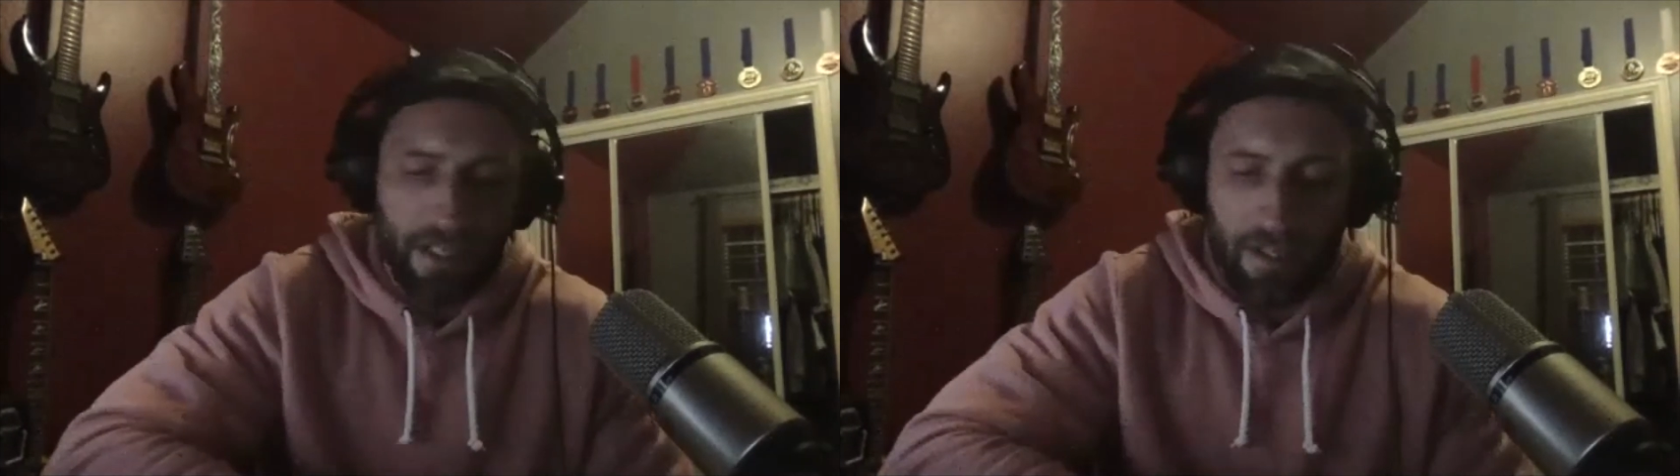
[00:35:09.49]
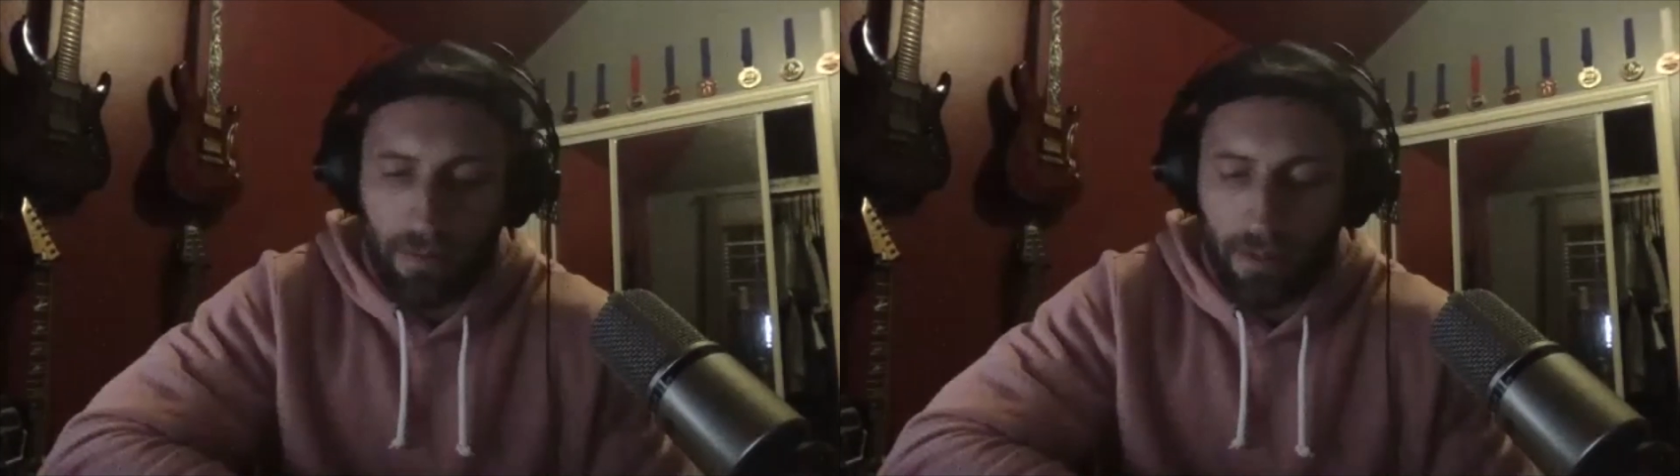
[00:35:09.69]

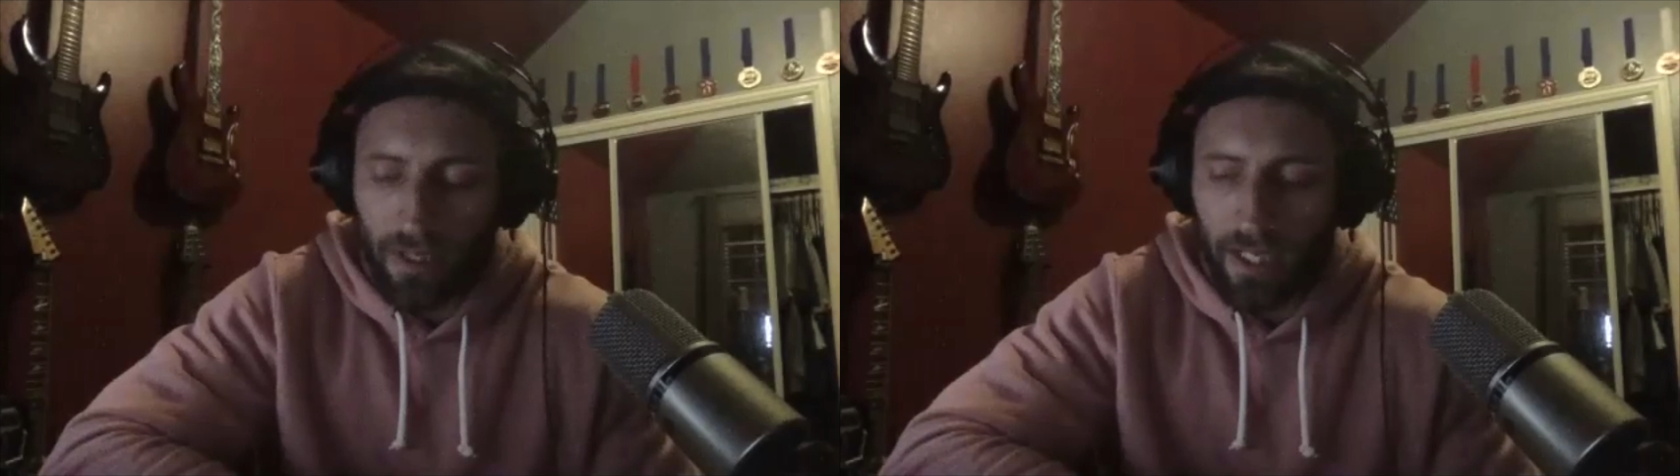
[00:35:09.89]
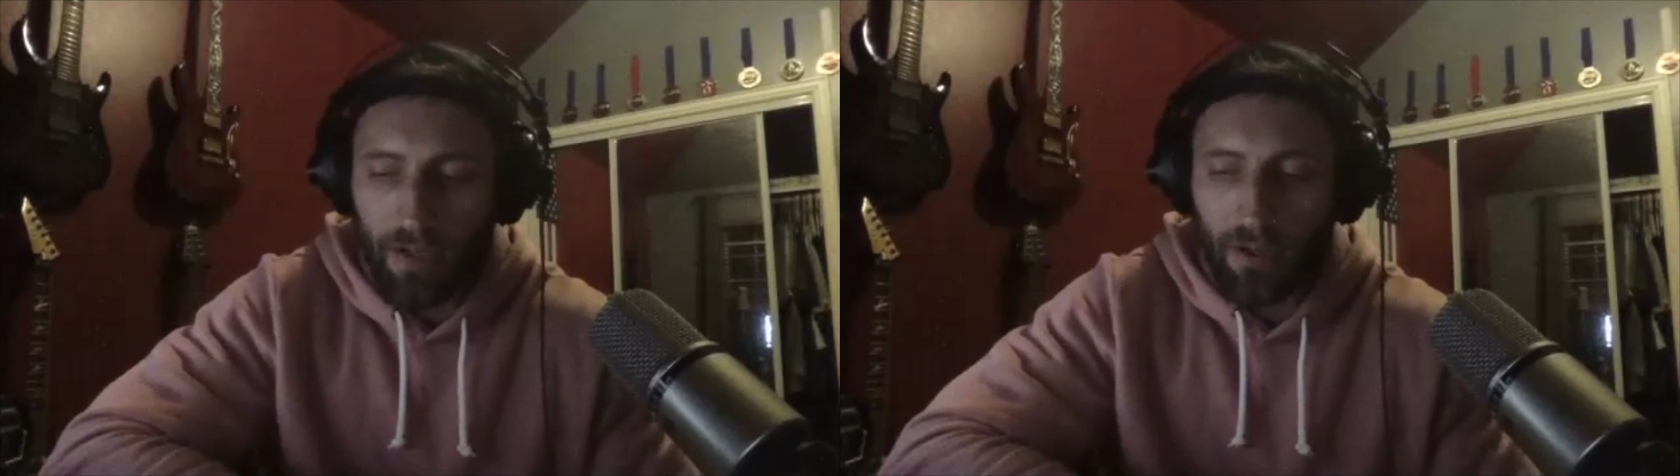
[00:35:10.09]
Well,
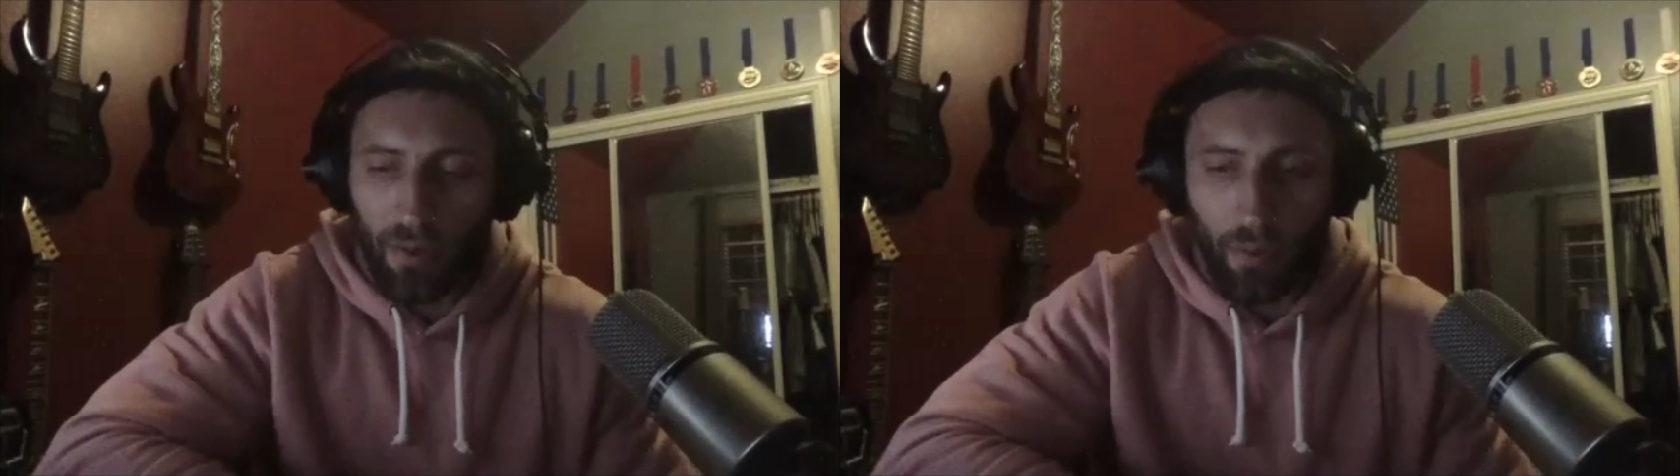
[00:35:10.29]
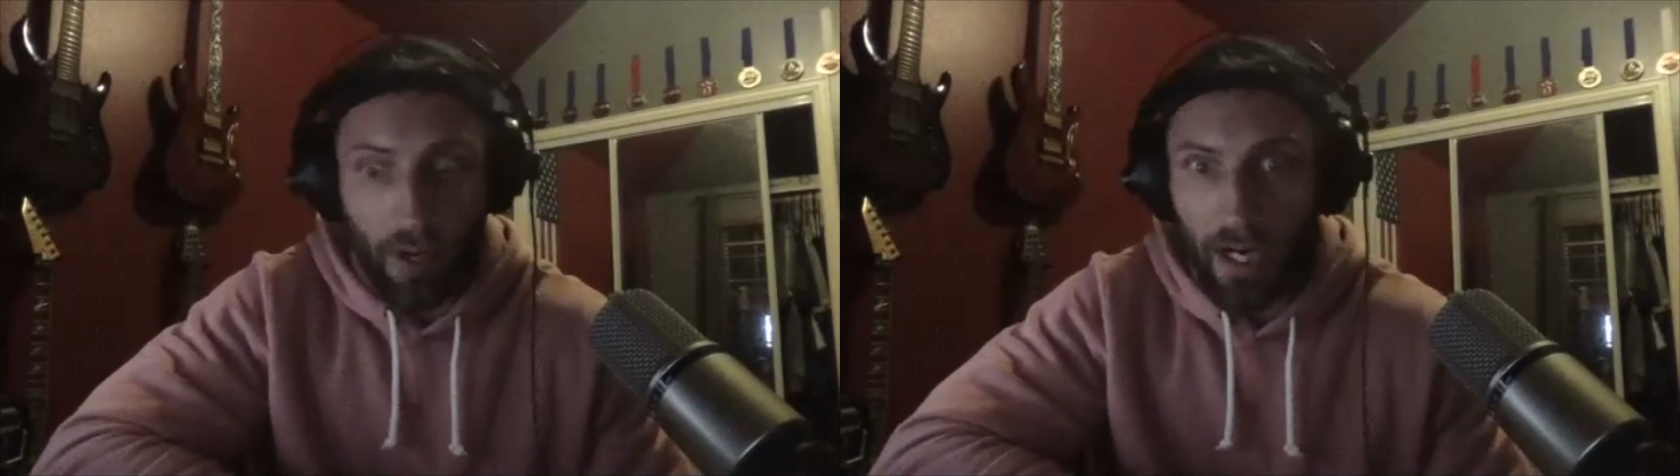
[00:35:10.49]
I don't know
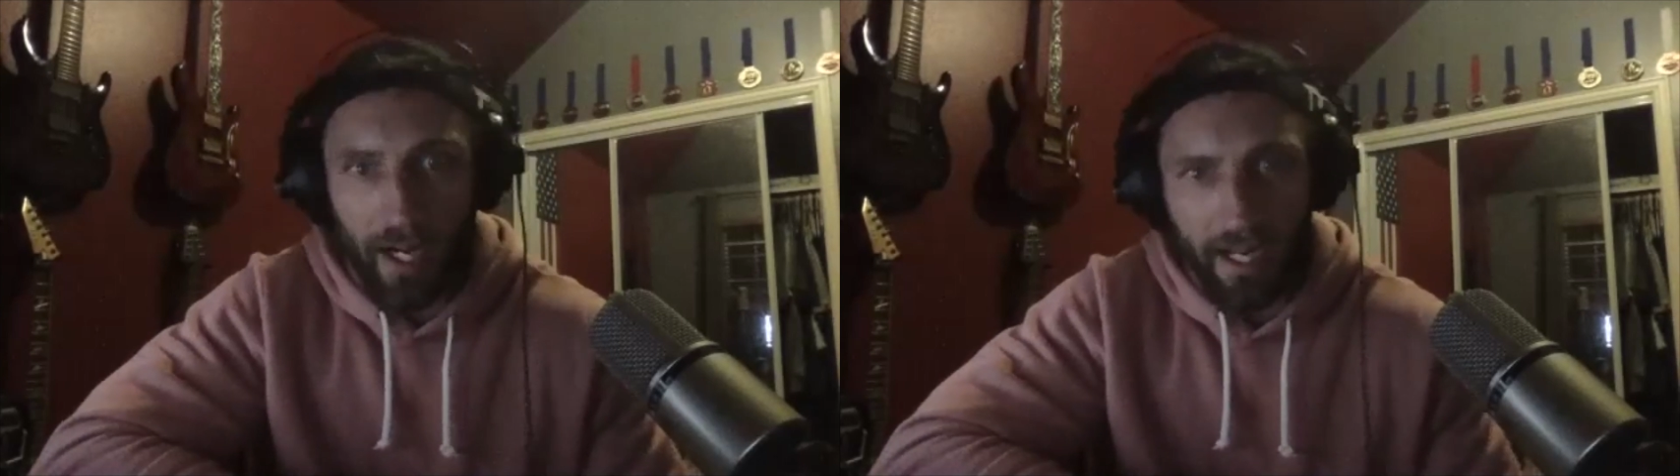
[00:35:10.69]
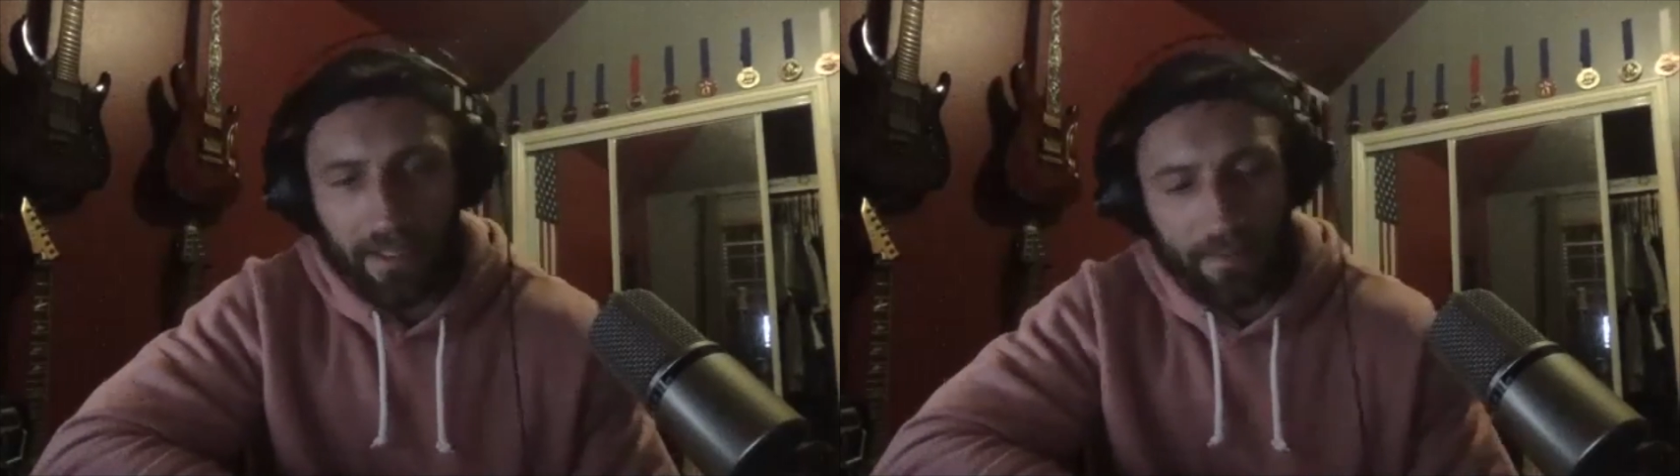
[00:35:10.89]
why,